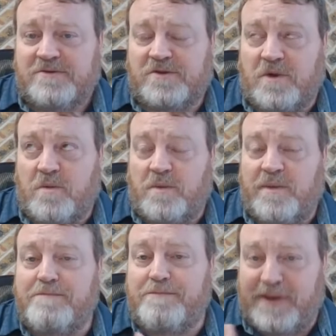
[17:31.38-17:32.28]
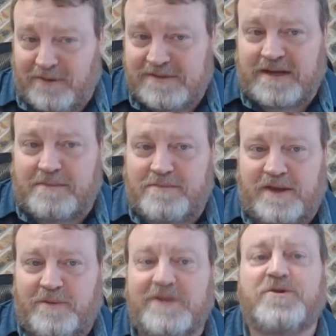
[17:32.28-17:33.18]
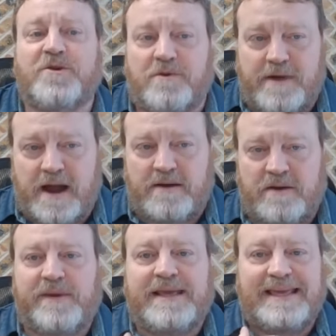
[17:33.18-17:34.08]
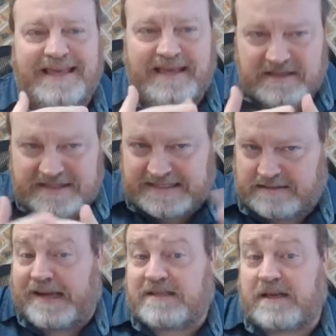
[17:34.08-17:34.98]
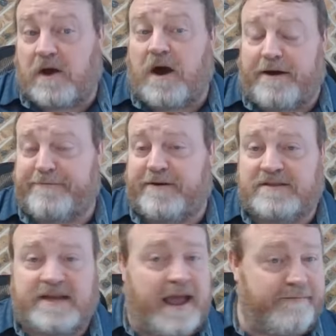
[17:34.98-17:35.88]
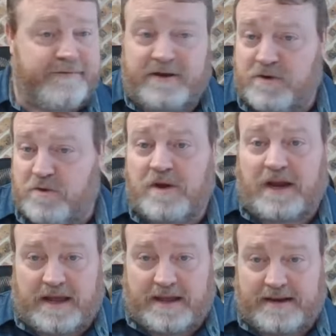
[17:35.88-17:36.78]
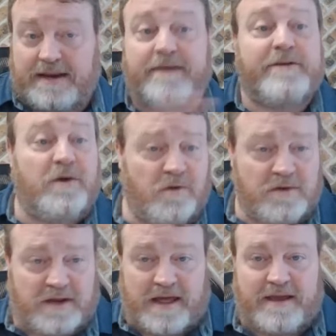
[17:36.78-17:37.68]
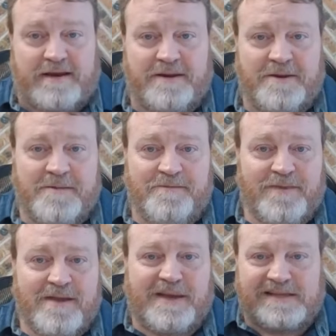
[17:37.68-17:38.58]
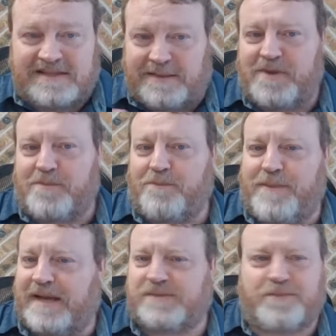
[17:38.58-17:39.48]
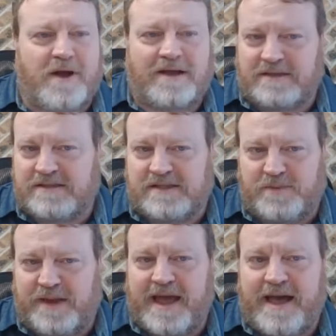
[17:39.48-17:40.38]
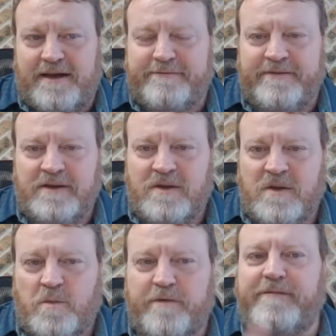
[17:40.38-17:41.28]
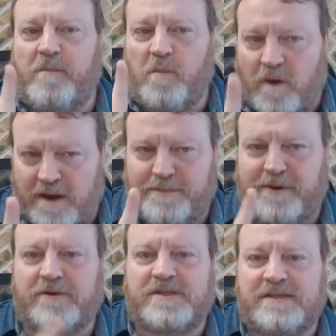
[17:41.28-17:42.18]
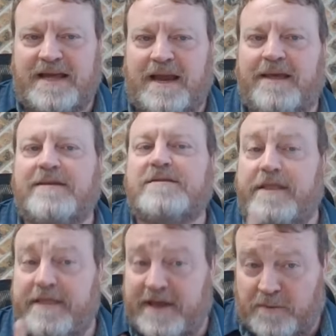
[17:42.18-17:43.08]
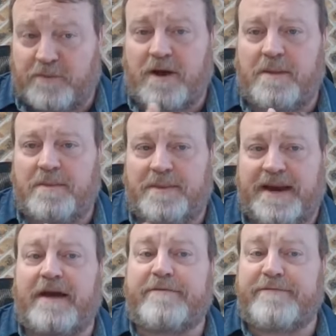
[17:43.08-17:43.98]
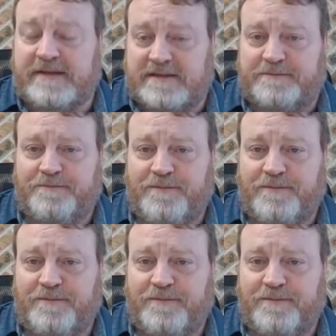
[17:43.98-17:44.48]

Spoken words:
So when we build something, we turn around and we basically offer it to every new client and every old client. Because some of the best processes we have were from one person telling us their problem and how to fix it.